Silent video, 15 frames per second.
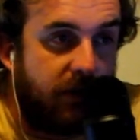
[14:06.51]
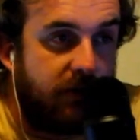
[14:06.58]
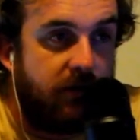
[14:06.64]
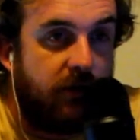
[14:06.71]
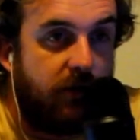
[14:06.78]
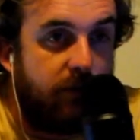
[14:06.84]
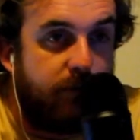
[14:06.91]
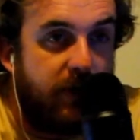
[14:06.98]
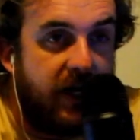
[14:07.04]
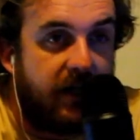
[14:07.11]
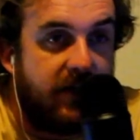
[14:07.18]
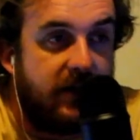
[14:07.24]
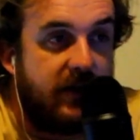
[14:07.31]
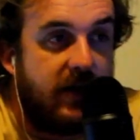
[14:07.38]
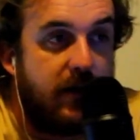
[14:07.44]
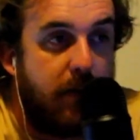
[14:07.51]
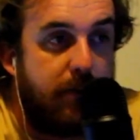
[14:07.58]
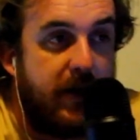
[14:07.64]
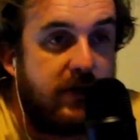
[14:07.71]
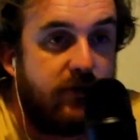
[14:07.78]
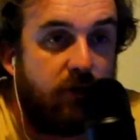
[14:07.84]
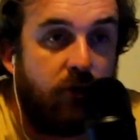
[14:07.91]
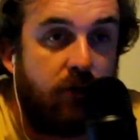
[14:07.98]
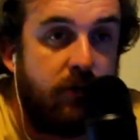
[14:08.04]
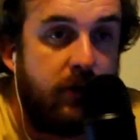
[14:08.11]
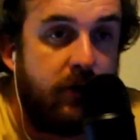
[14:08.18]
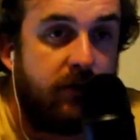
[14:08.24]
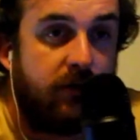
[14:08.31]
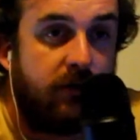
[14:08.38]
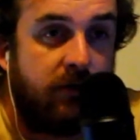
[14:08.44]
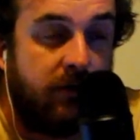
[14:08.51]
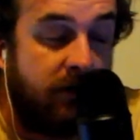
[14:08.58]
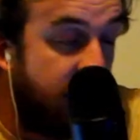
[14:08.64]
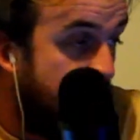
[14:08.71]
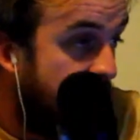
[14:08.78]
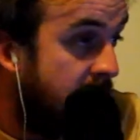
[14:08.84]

Like, you know, back in the day when Patrick Warburton